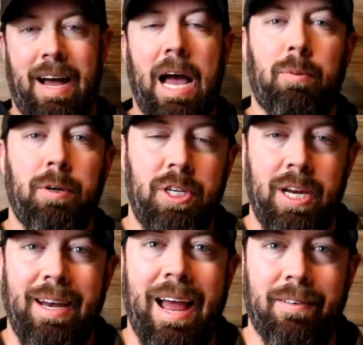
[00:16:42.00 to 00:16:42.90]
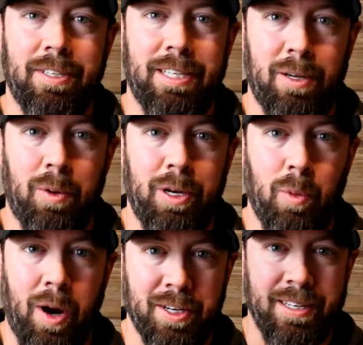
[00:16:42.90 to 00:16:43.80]
I appreciate every single one of you
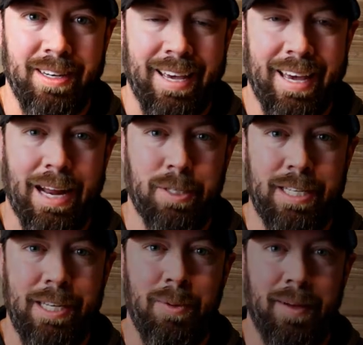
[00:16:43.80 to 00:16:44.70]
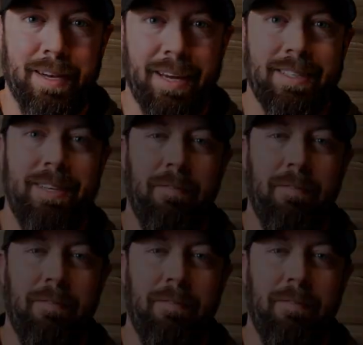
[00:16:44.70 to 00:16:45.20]
watching, and I will see you on the next